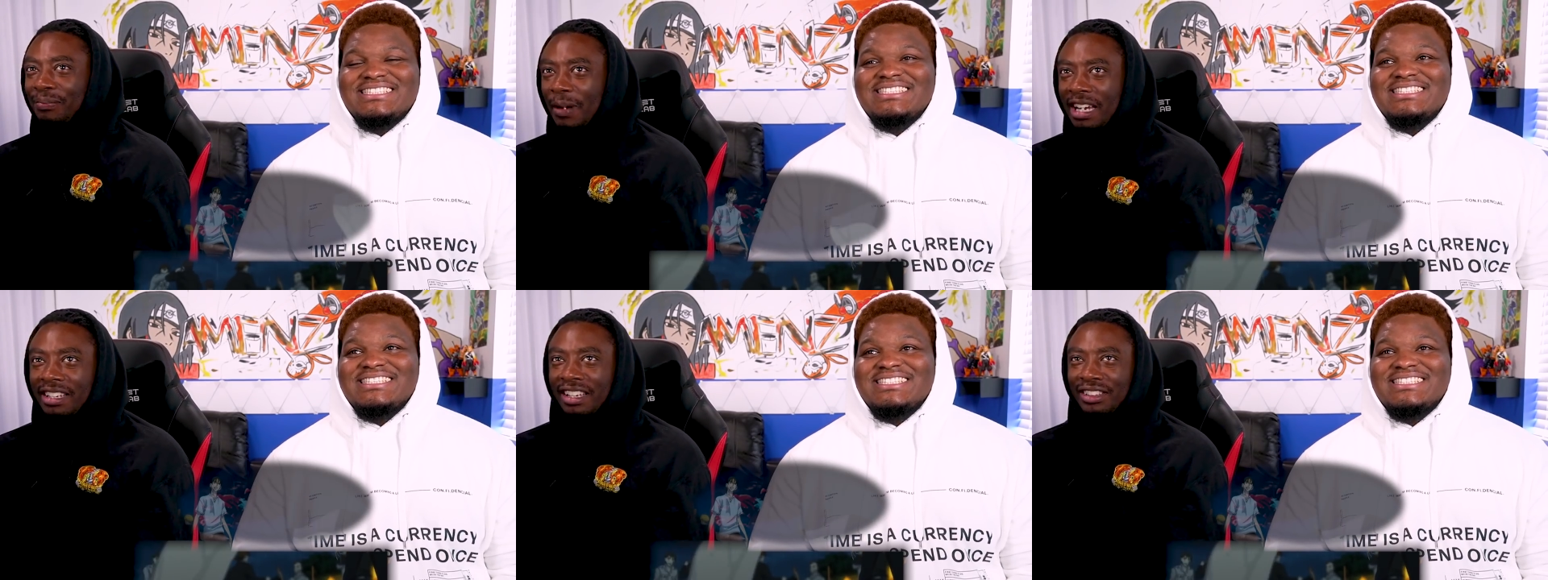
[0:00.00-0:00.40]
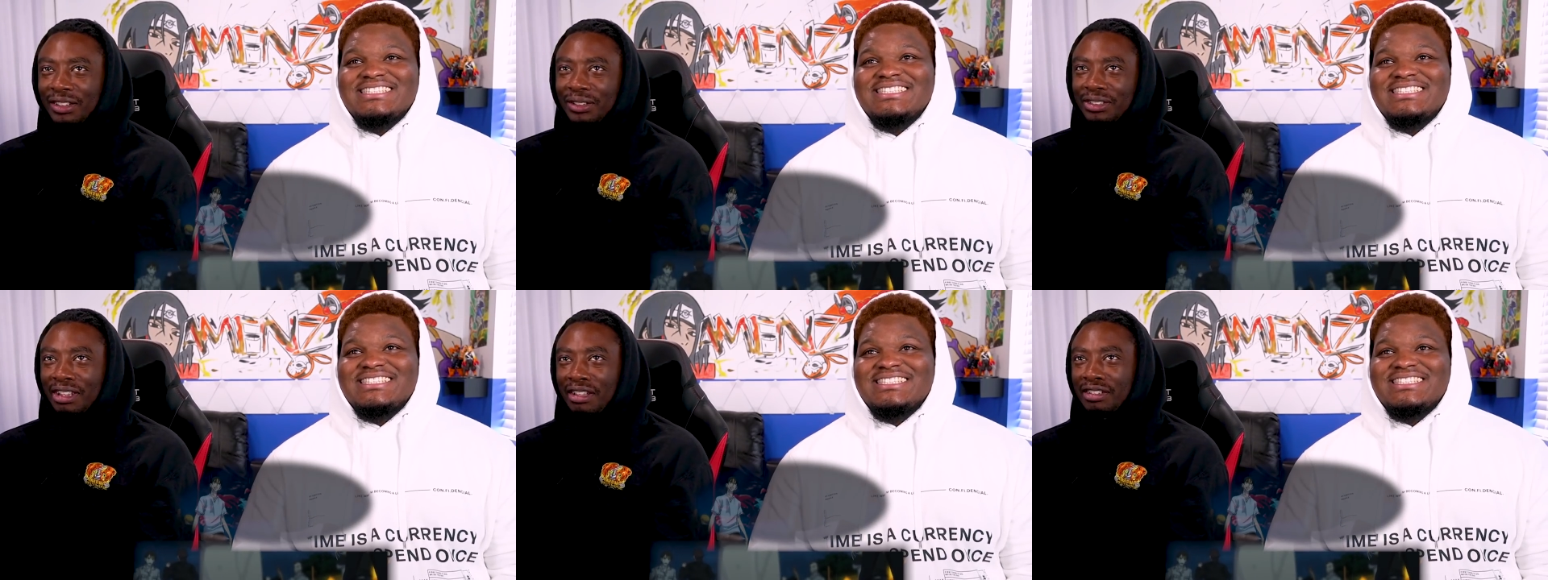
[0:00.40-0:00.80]
Speaker 1: Break the
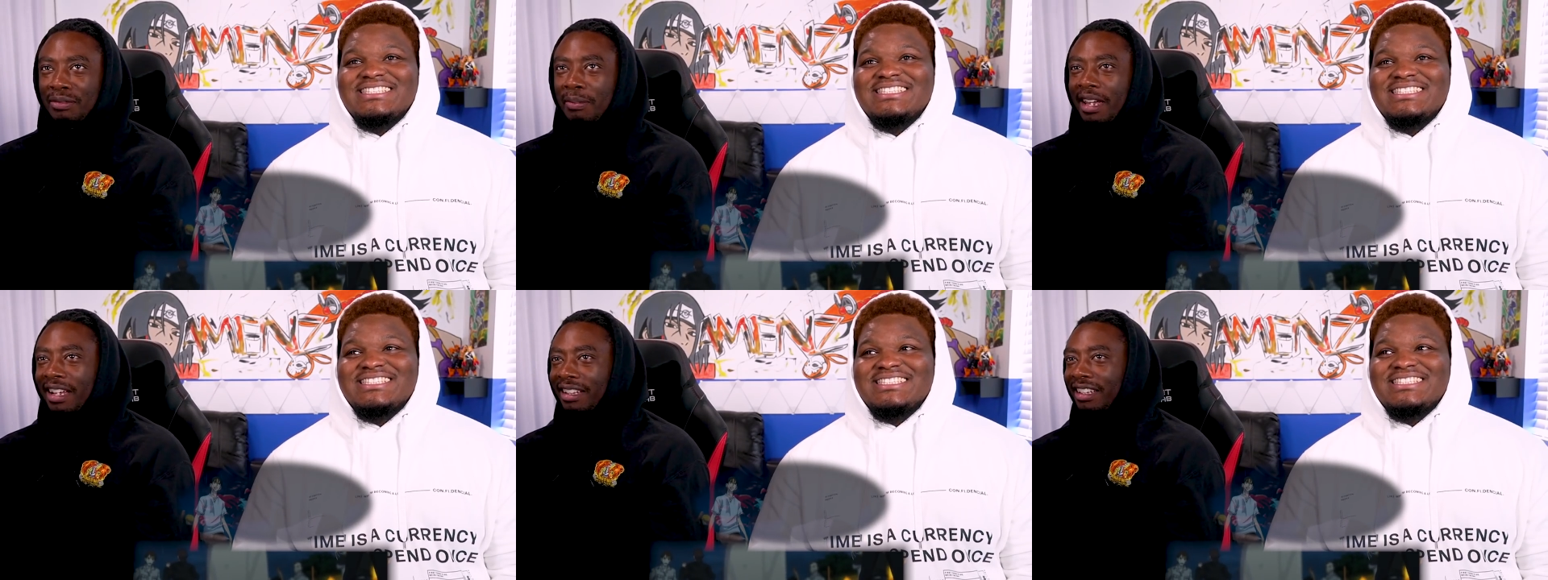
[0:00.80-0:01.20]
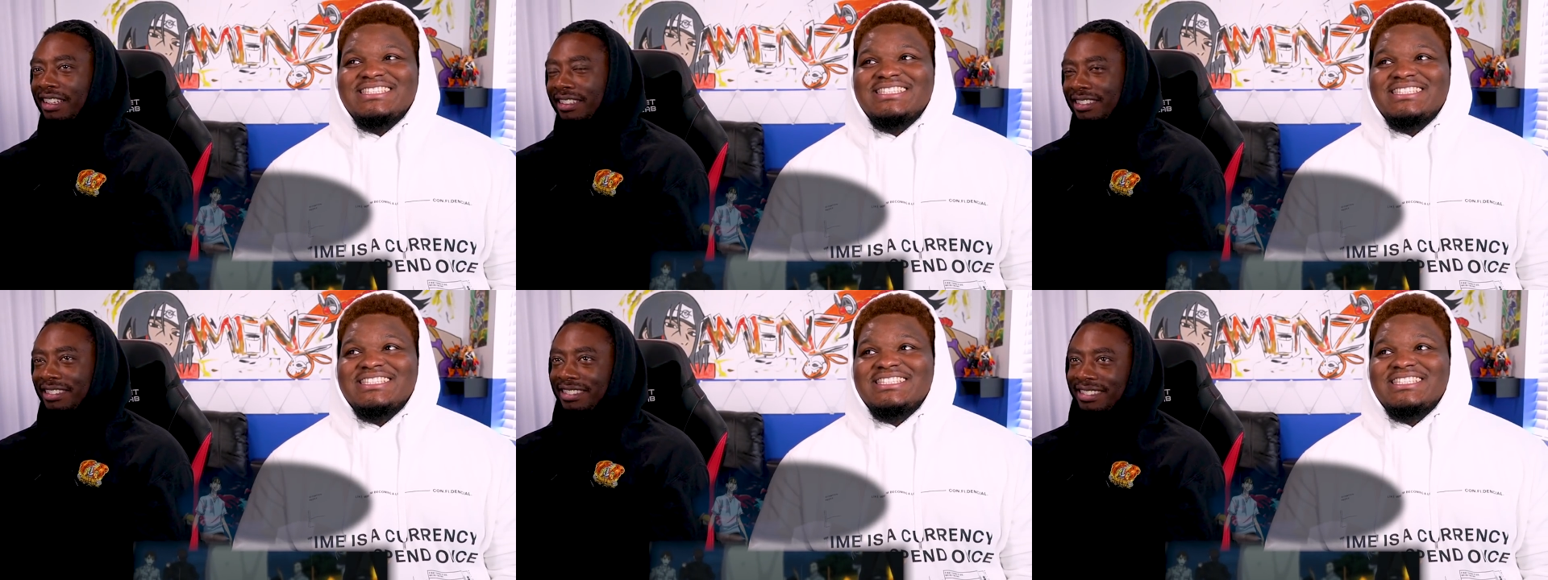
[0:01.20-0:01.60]
dude still
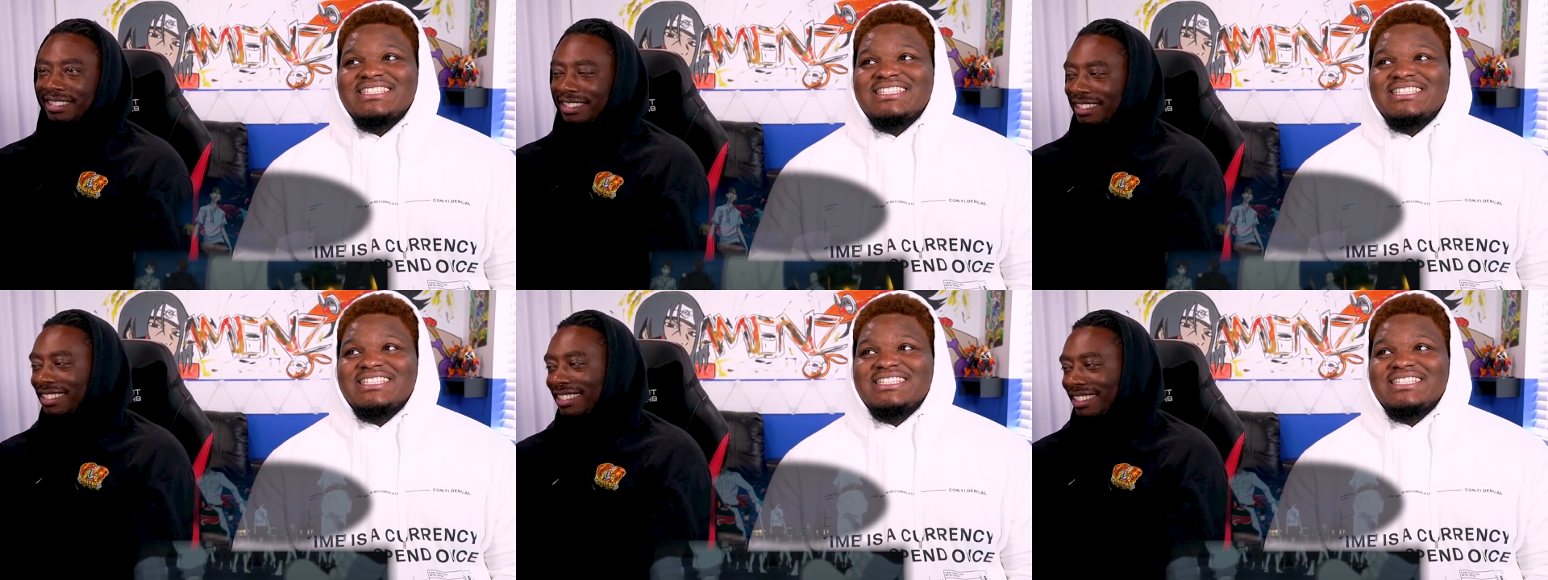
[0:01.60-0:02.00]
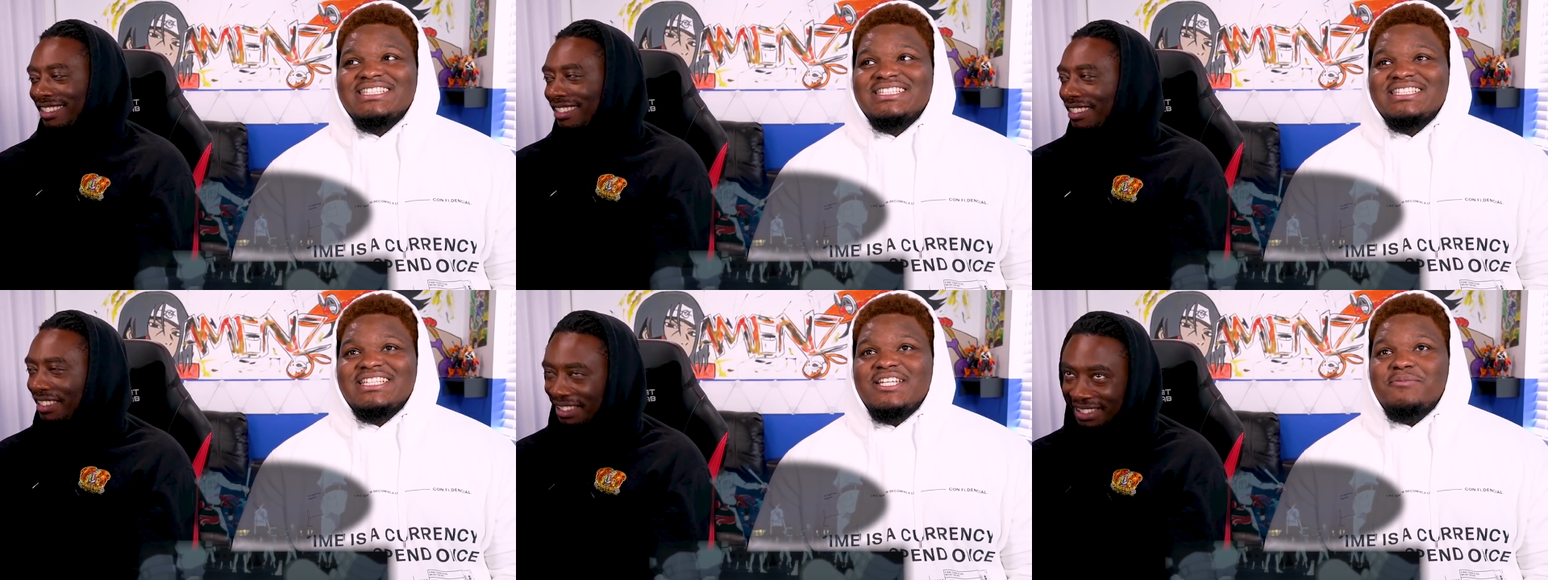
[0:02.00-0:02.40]
smiling.
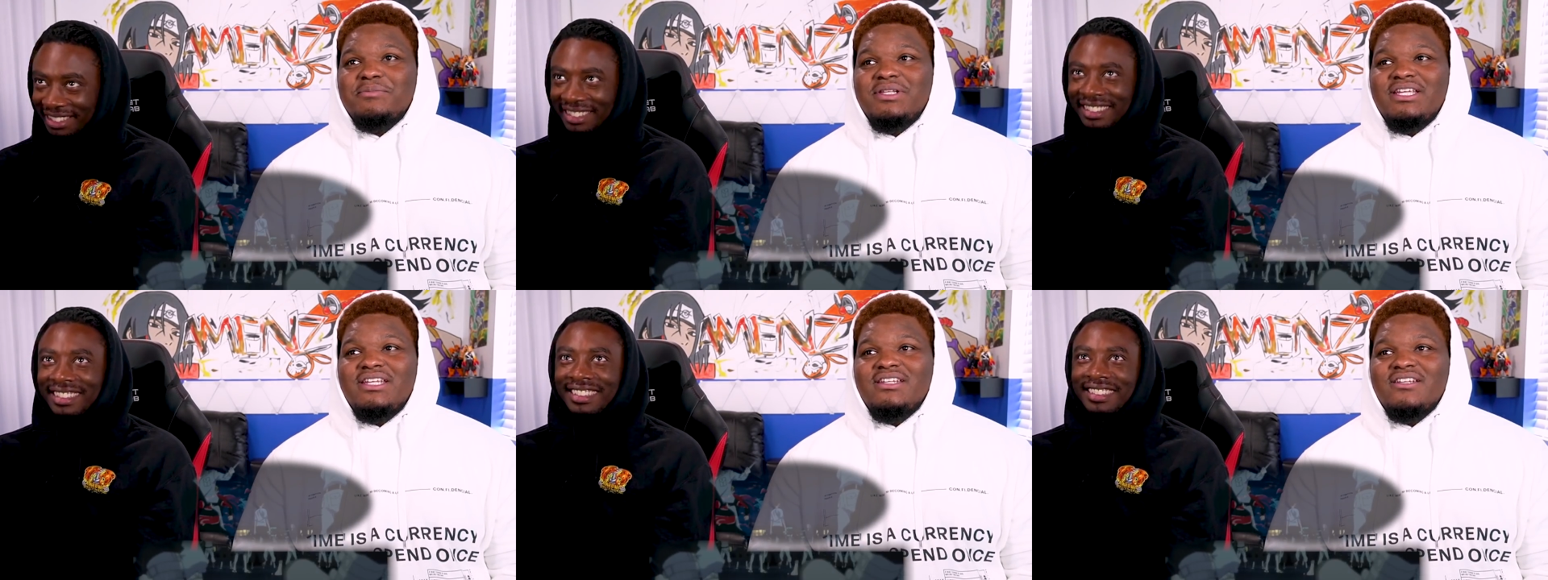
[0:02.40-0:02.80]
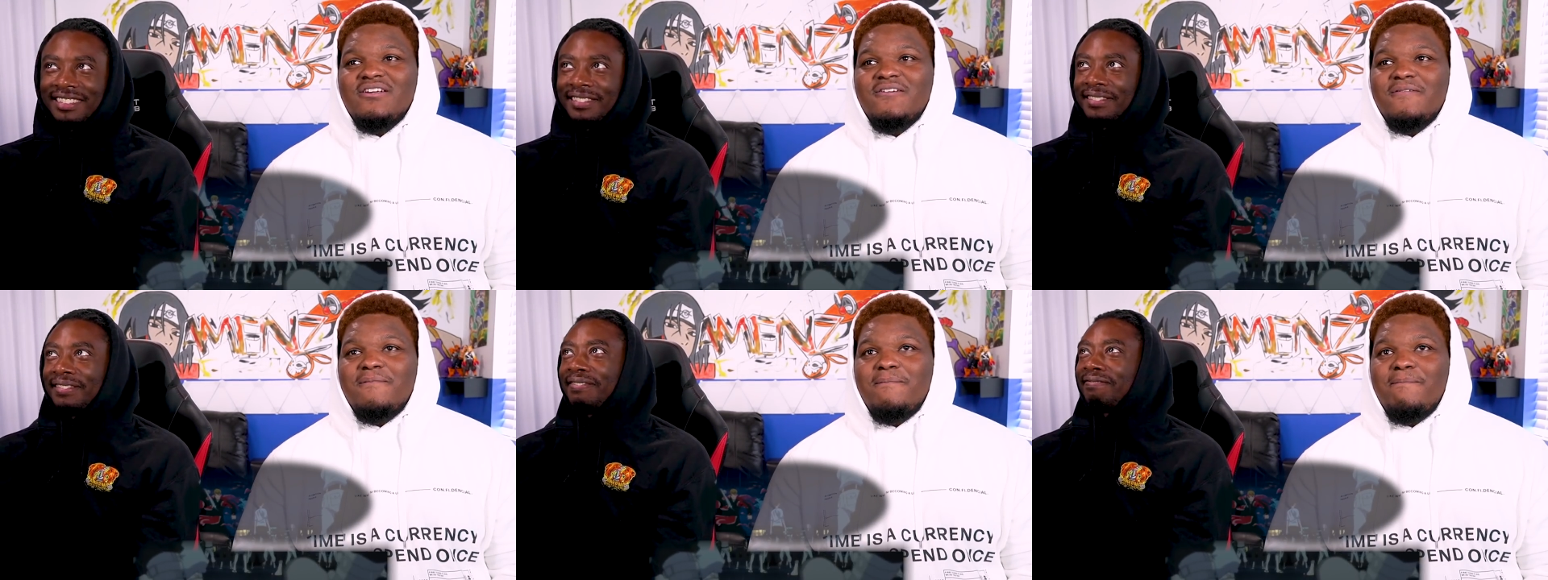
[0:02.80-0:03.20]
He bleeding,
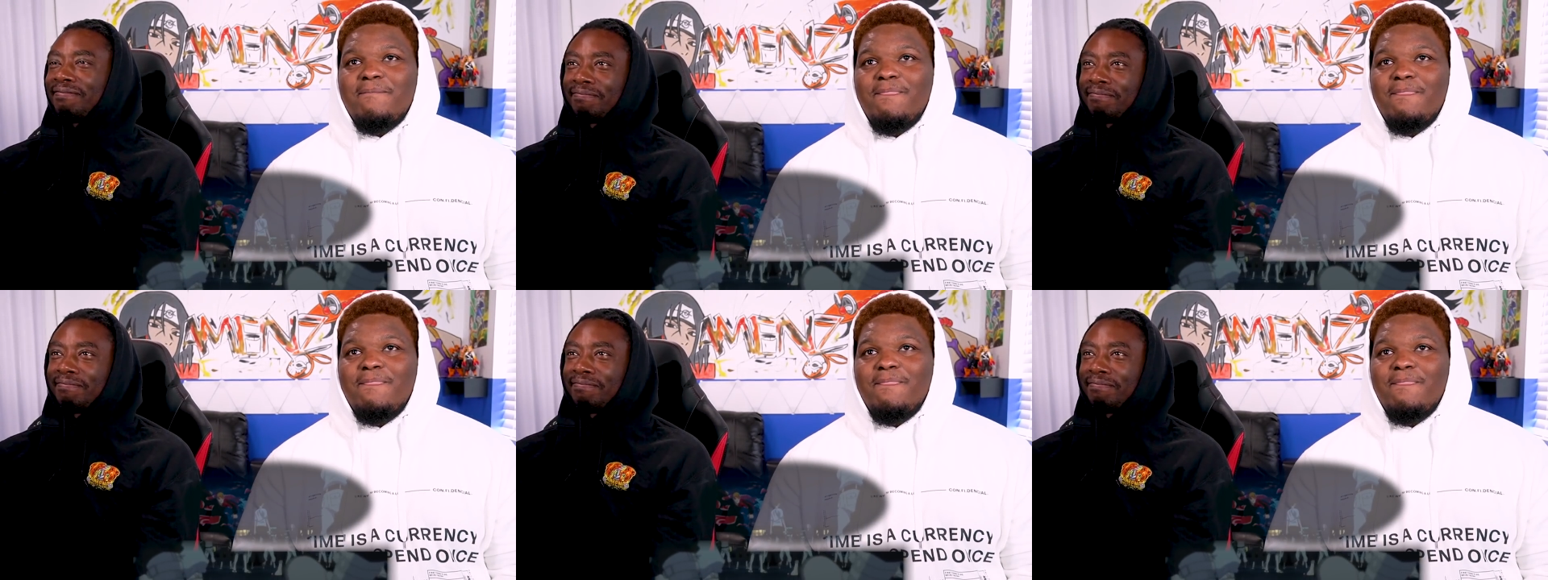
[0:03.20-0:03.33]
though.